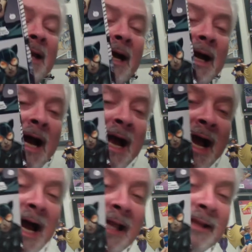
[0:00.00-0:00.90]

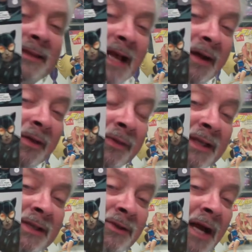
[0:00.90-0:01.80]
Now
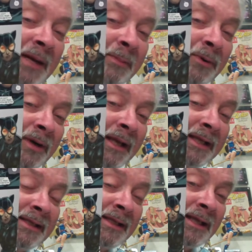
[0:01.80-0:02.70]
these are out of
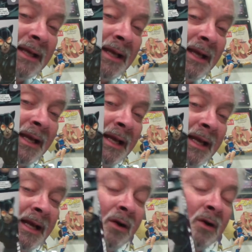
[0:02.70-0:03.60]
print,
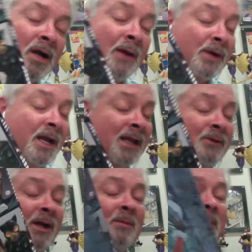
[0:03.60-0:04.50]
or I would highly
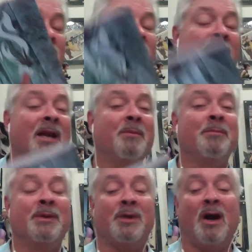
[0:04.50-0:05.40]
recommend you get them.
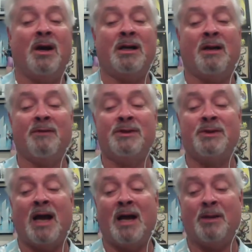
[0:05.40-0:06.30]
But the hardcovers
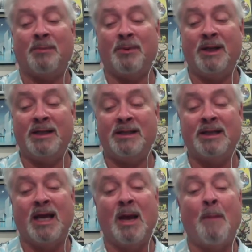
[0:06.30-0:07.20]
are out of print.
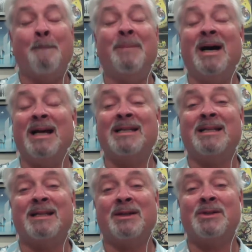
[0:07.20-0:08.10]
But
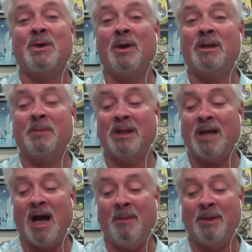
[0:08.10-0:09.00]
there's going to be an
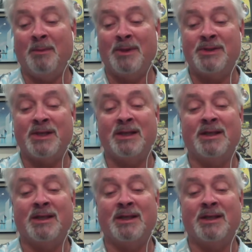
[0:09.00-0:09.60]
omnibus in the